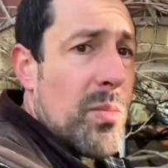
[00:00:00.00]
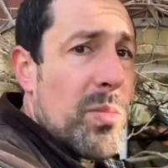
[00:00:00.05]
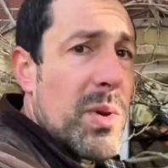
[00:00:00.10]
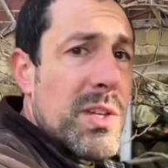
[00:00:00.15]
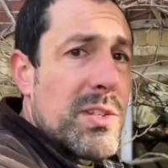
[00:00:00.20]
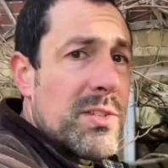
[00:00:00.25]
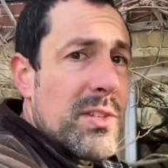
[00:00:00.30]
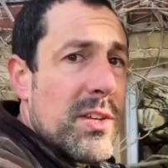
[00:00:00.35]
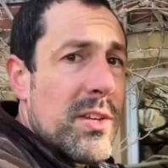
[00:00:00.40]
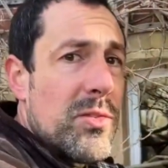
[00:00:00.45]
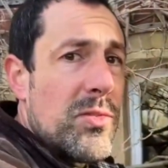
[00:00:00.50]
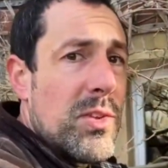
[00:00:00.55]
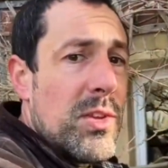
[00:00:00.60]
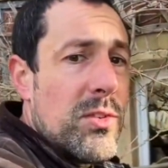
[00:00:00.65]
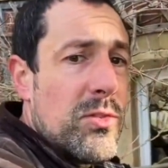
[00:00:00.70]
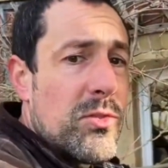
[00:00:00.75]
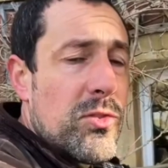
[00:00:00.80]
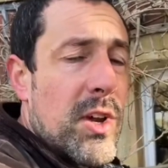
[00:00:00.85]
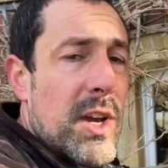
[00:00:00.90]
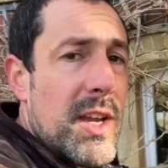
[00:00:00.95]
basically, if you
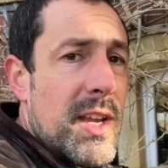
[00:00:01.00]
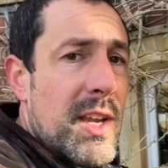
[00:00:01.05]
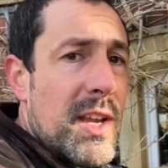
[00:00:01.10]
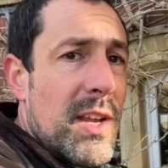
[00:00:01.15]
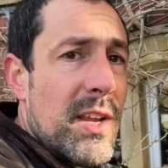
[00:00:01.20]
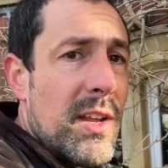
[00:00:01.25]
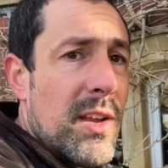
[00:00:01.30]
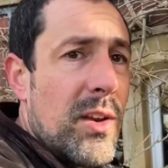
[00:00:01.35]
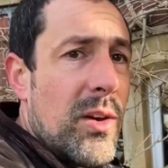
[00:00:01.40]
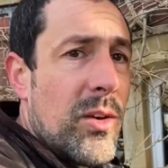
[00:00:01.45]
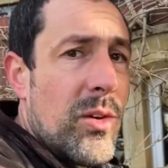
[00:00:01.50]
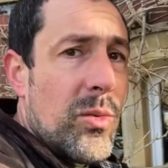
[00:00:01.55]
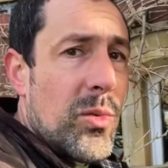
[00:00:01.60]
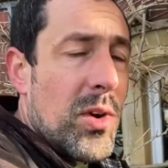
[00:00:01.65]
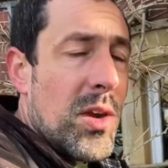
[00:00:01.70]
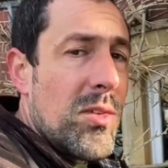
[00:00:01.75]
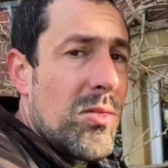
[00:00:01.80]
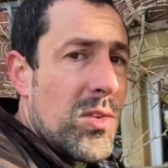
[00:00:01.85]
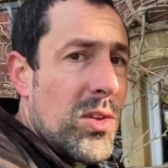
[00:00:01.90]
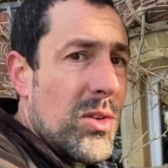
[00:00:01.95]
train it along
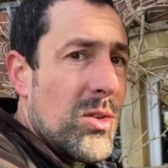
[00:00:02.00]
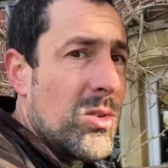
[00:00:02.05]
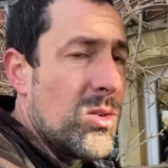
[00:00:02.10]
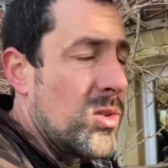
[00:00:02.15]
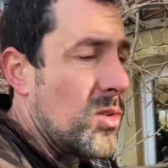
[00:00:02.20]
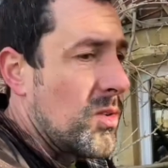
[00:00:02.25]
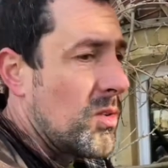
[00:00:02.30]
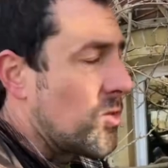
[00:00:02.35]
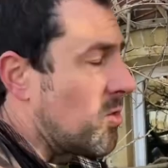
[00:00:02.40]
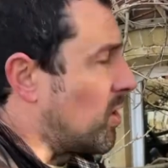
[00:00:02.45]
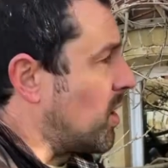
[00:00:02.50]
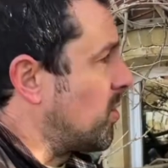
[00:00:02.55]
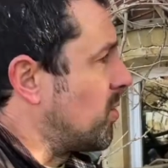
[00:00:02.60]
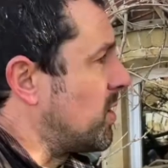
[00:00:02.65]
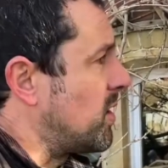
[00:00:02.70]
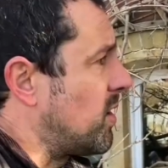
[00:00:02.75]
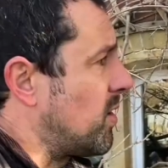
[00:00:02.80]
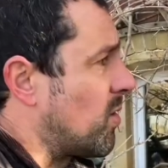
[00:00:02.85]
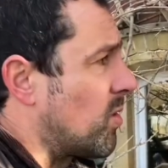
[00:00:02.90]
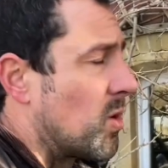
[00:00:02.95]
wherever you're growing
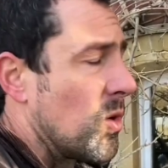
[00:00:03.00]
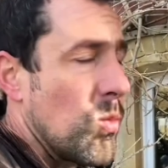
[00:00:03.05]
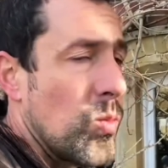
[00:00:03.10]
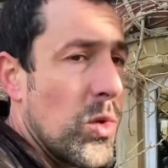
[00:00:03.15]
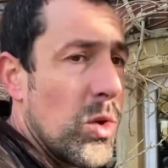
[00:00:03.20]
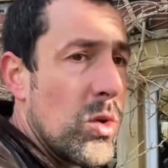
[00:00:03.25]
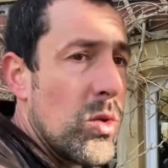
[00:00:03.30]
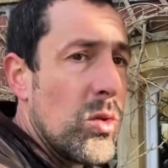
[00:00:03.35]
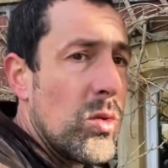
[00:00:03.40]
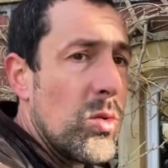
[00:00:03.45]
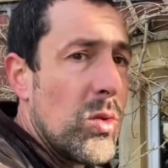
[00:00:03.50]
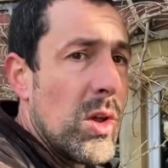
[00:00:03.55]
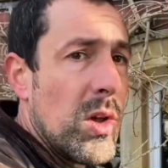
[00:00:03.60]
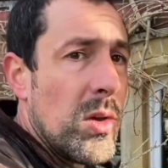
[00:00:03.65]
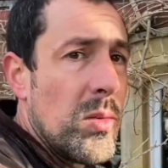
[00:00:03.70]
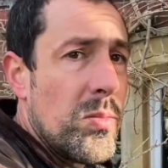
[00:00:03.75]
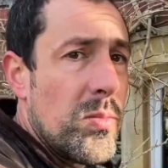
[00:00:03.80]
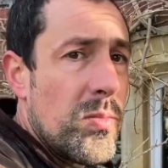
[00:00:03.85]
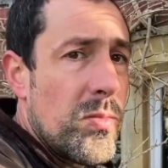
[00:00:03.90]
it, on a wall, a